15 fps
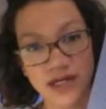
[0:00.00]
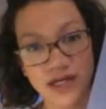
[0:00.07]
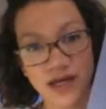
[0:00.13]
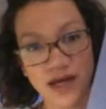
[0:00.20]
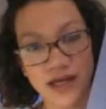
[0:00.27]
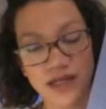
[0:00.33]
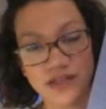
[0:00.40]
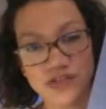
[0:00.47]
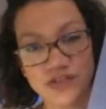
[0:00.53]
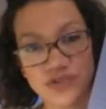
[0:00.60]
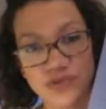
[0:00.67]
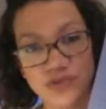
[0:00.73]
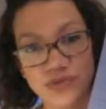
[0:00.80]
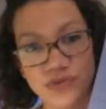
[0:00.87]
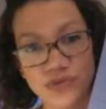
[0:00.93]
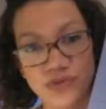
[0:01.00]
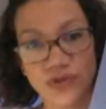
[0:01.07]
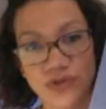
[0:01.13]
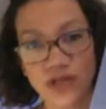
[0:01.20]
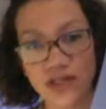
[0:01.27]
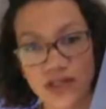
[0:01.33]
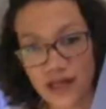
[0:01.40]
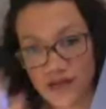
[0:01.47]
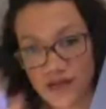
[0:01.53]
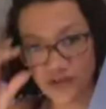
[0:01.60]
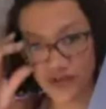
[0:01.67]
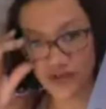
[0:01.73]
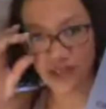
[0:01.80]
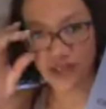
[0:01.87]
I do a lot of greeting